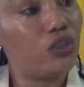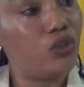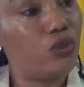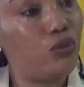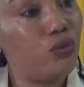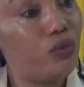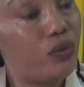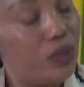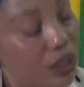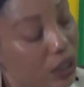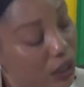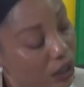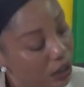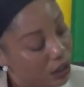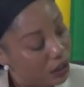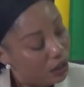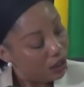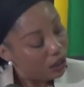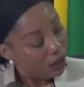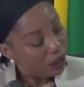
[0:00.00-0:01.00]
to the
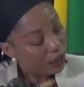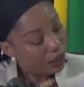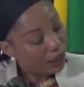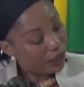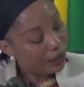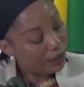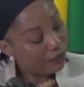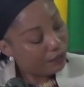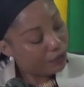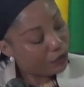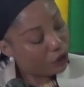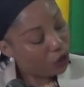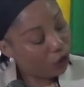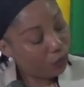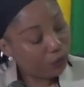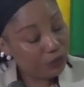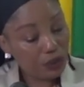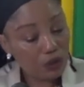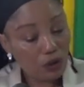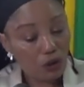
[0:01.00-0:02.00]

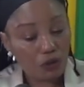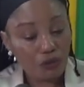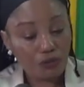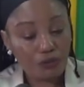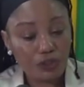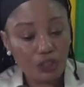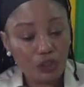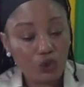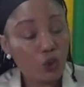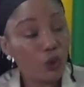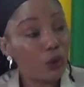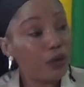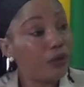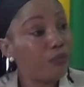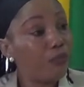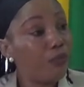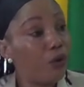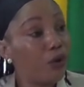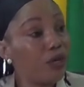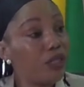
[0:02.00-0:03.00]
copy of the
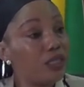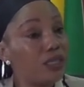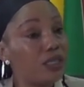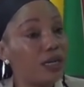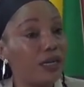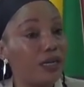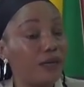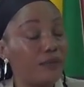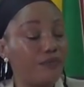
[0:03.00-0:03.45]
talking points